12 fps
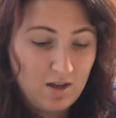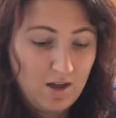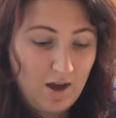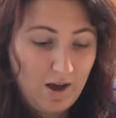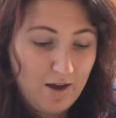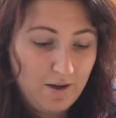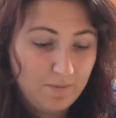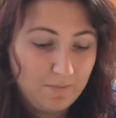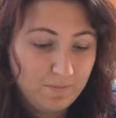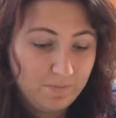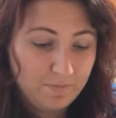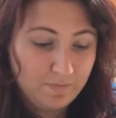
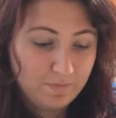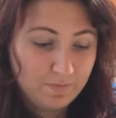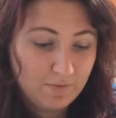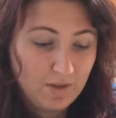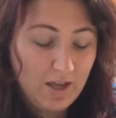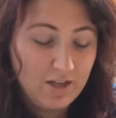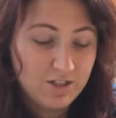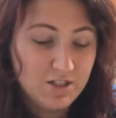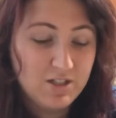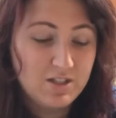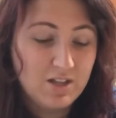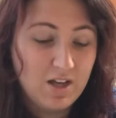And
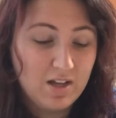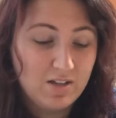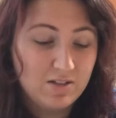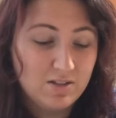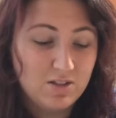she says